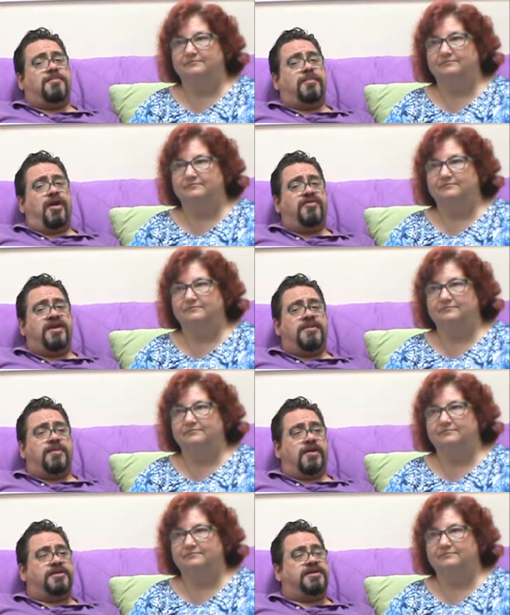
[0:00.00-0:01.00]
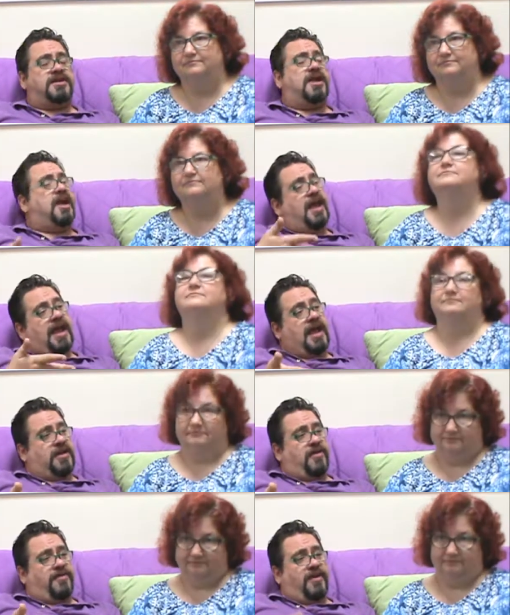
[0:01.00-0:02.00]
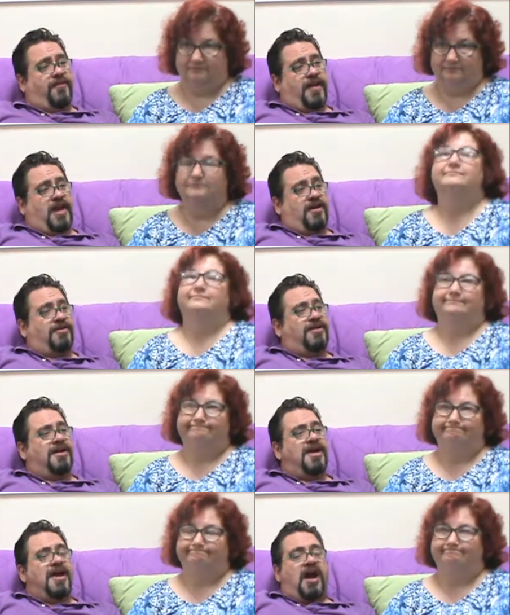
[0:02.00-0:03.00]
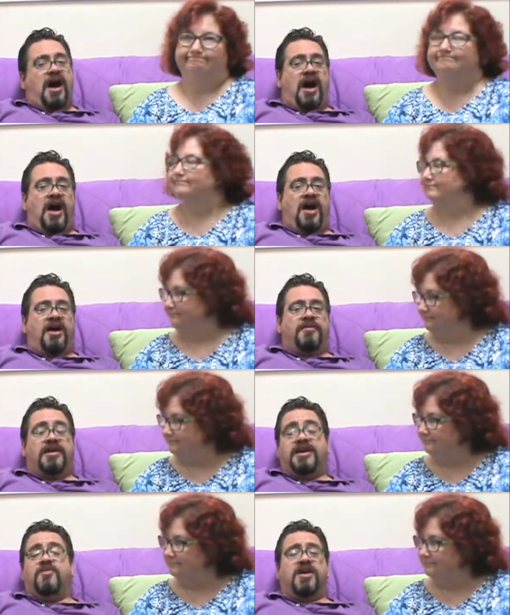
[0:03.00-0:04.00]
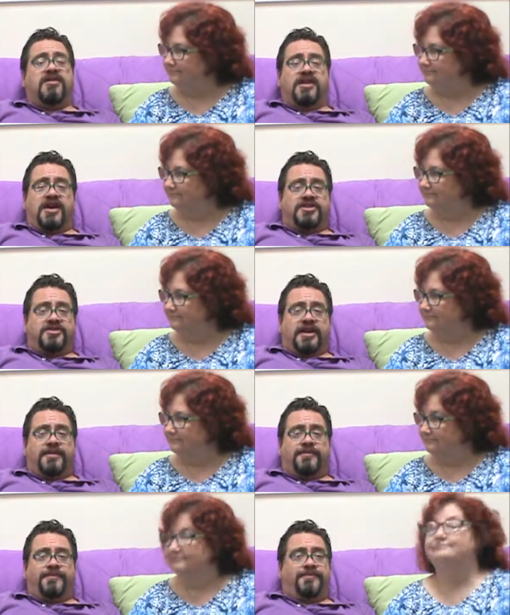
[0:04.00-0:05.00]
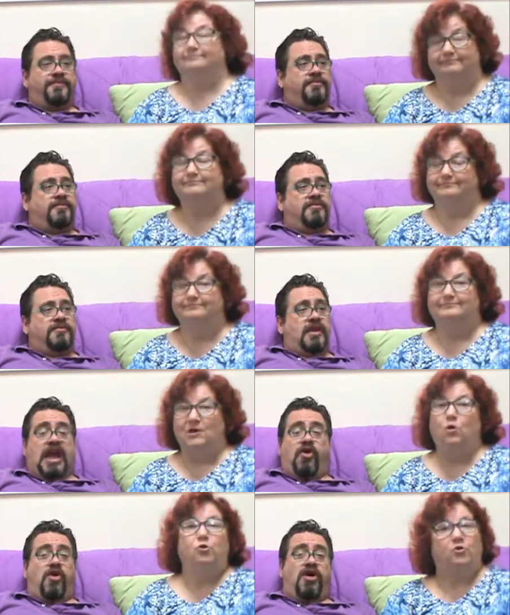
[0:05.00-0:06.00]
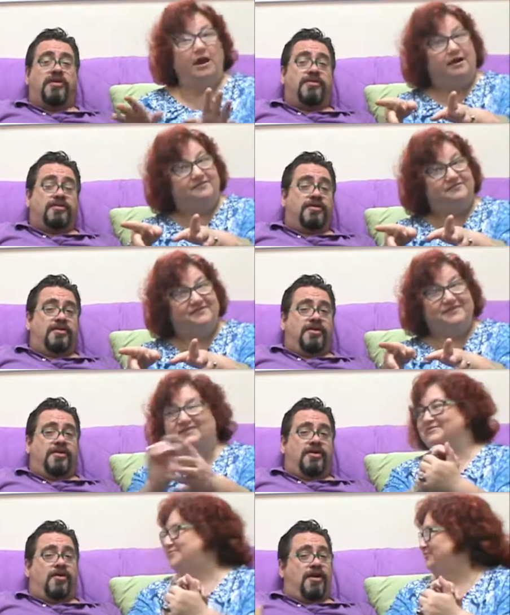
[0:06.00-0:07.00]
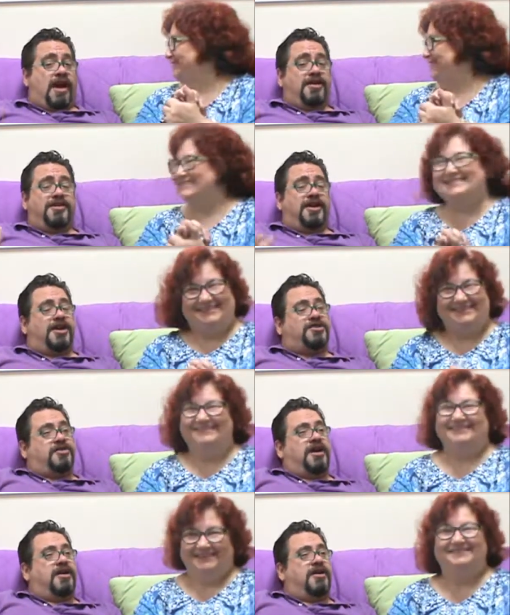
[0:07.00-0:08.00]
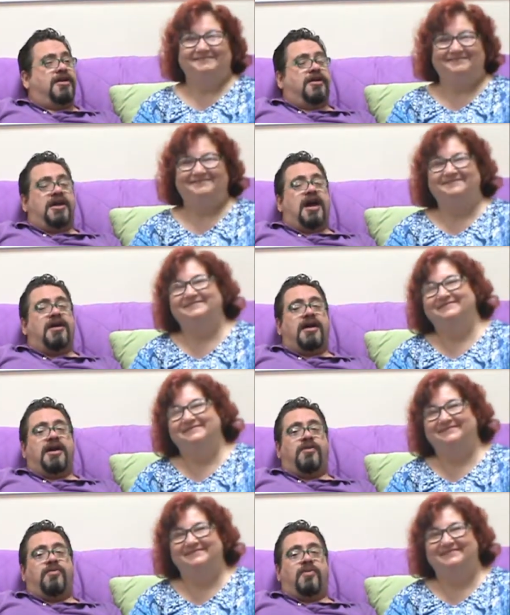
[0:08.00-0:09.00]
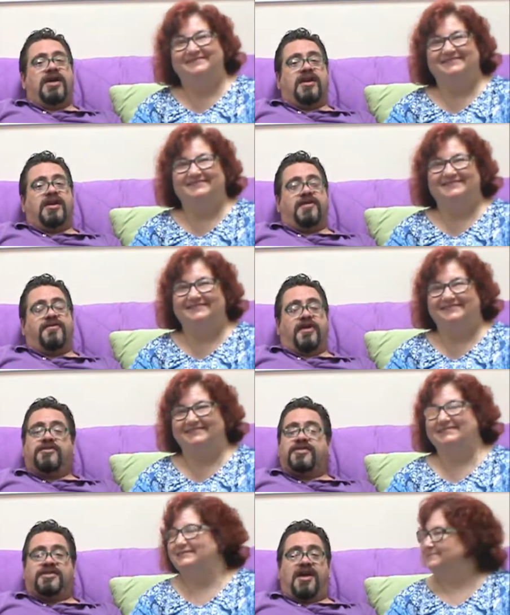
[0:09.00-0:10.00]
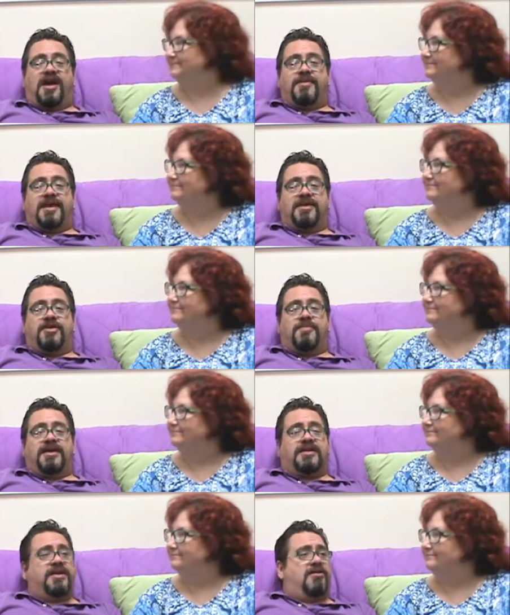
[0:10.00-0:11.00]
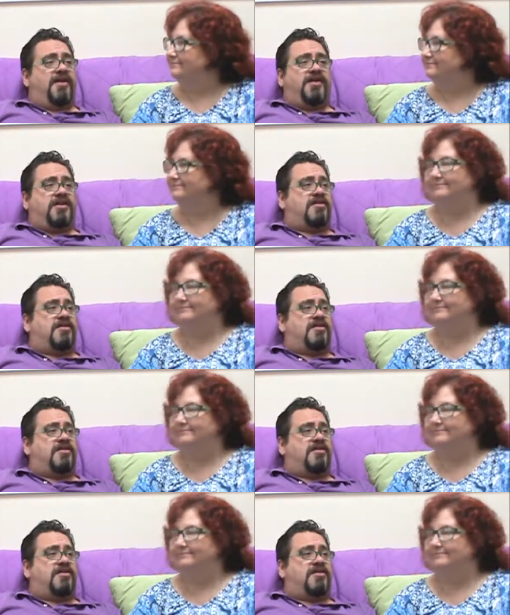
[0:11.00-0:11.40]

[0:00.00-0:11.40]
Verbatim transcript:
Speaker 1: them both in person and over the phone. Anywhere in the country.
Speaker 2: Or out of the country. Or out of the country. Yeah.
Speaker 1: Yeah, we can convert the time. It ain't no big deal. I've got